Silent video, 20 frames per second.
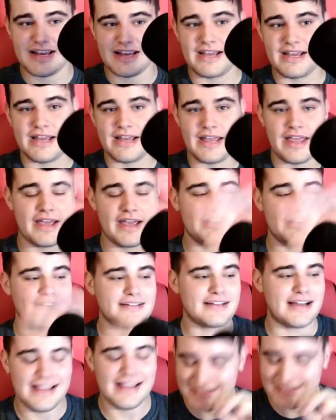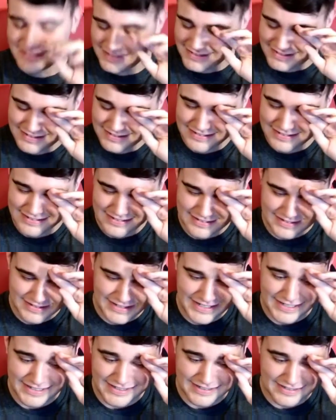and
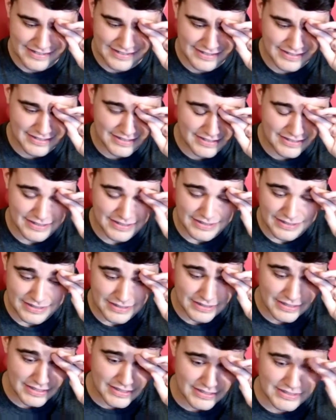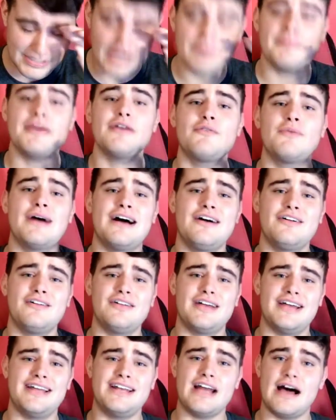it's done me
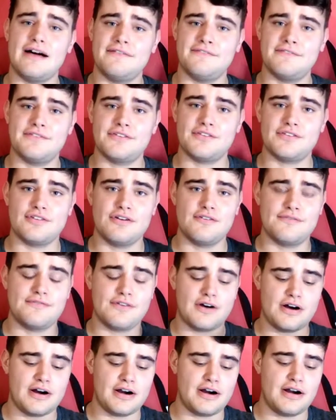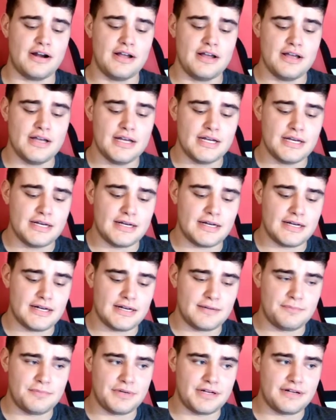well enough so far,
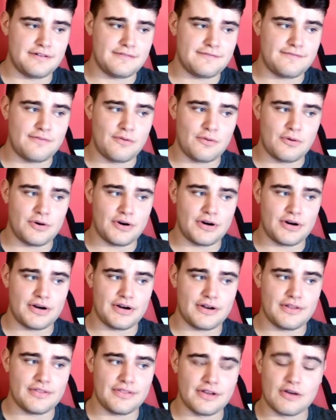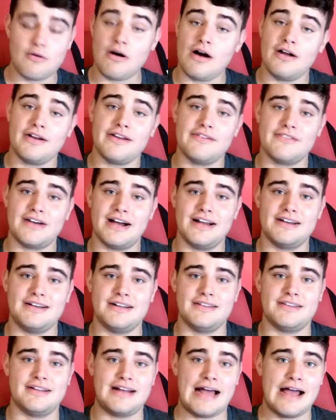but for the quality of
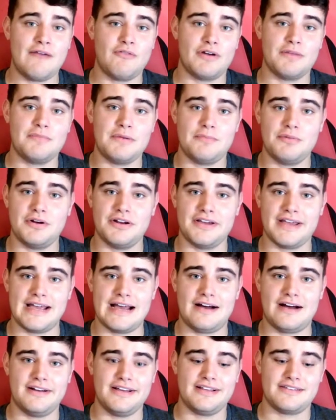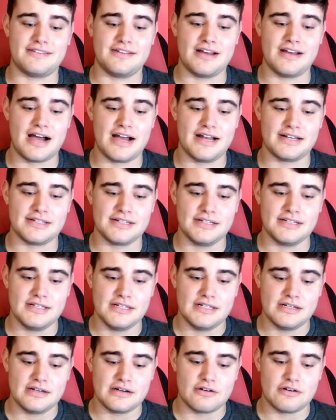content that I want to be putting out, it's not
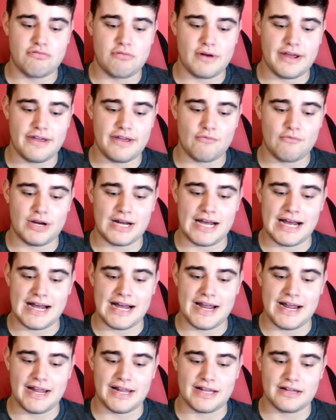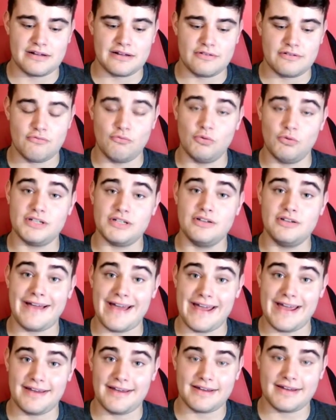quite what I would
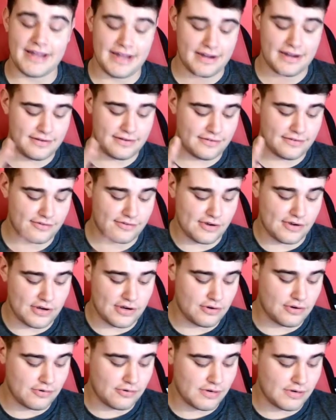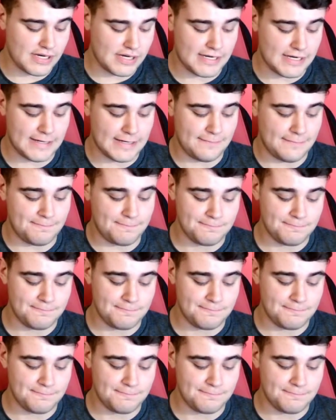like. And so